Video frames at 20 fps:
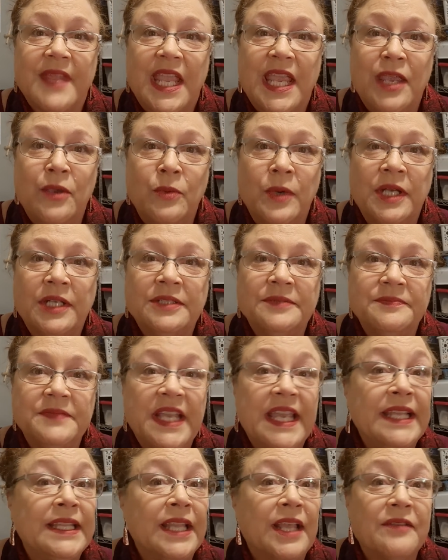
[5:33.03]
He will.
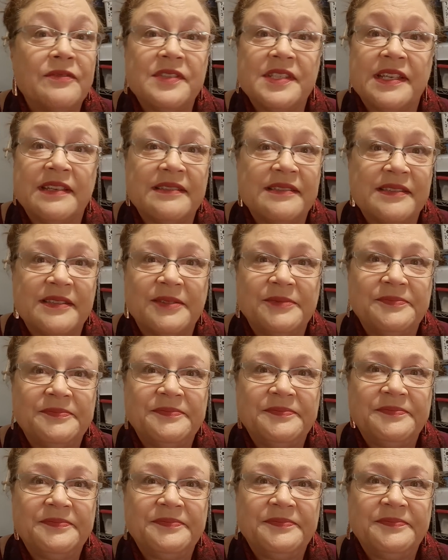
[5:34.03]
He loves us.
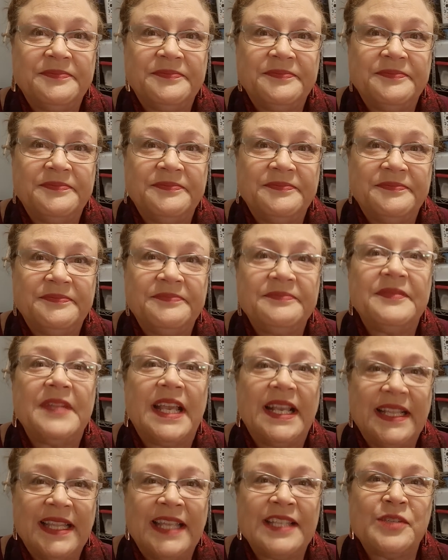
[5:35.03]

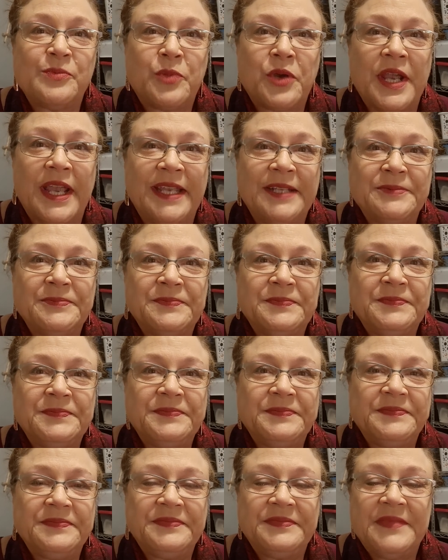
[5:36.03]
Let's pray.
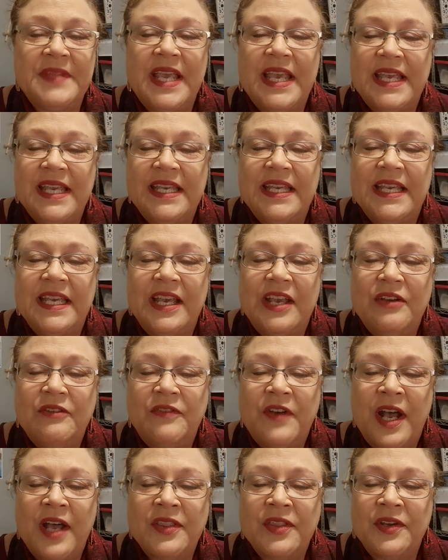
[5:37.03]

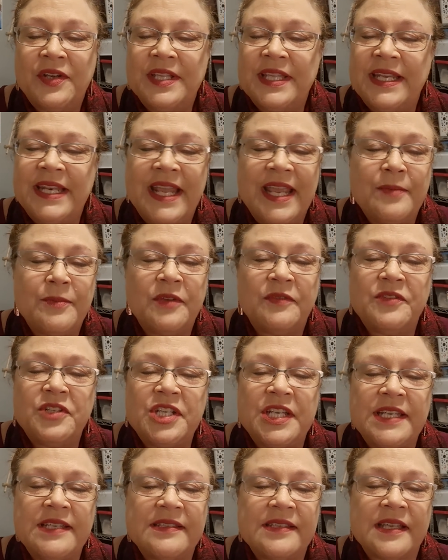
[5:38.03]
Father, in the name of
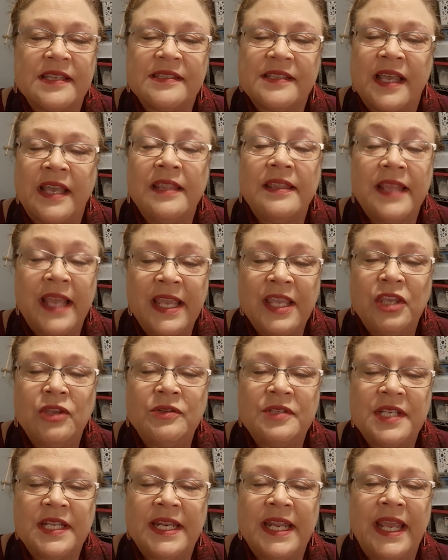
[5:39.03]
Jesus, I thank
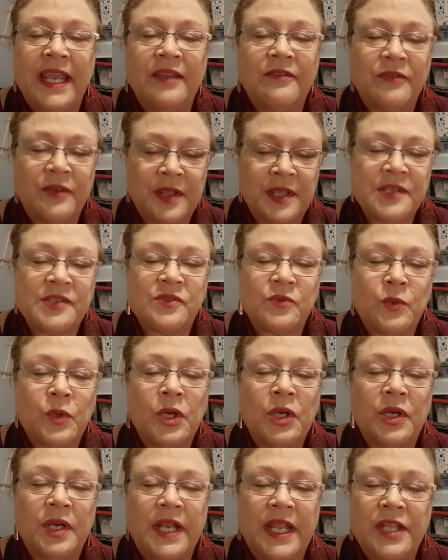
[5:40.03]
you today for this
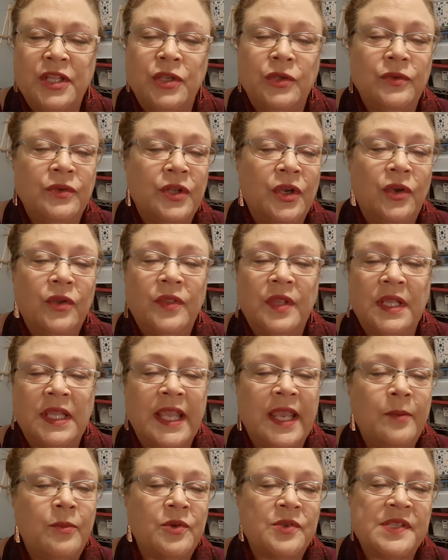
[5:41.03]
word, and you know the
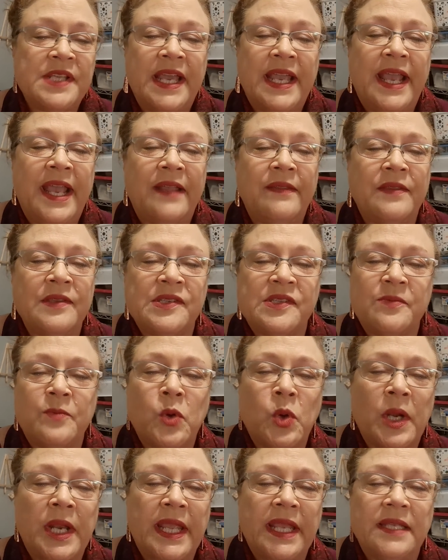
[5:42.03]
labors I had this
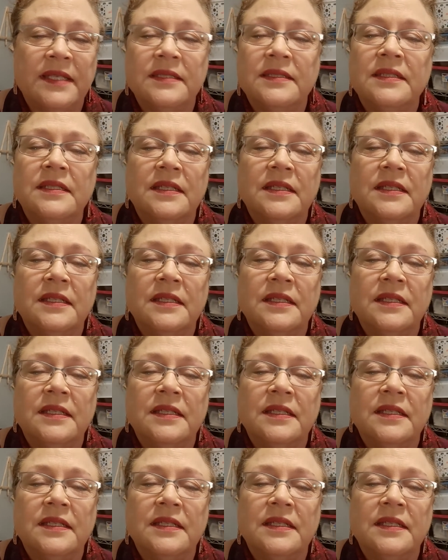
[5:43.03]
morning